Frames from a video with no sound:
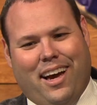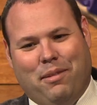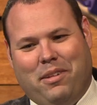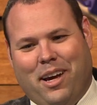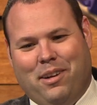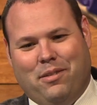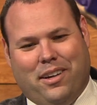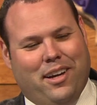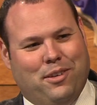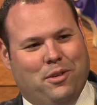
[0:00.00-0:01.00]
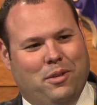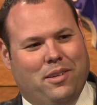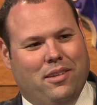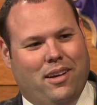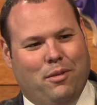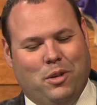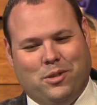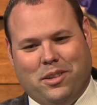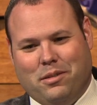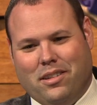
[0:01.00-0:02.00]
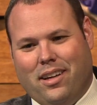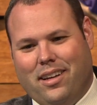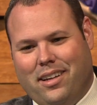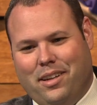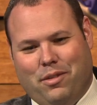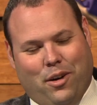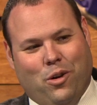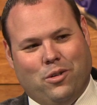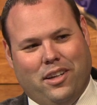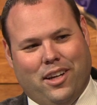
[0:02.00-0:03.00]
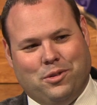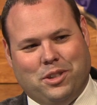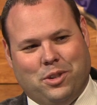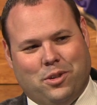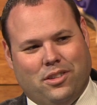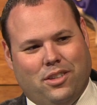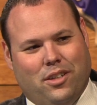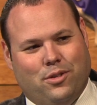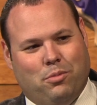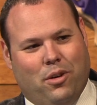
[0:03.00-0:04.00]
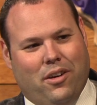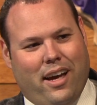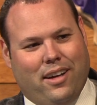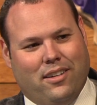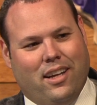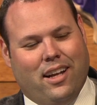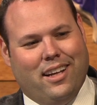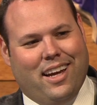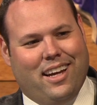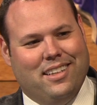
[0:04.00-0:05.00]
I'm kind of a country uh, music, uh, even old country, George Jones, Merle mm-hmm. Haggard kind of guy.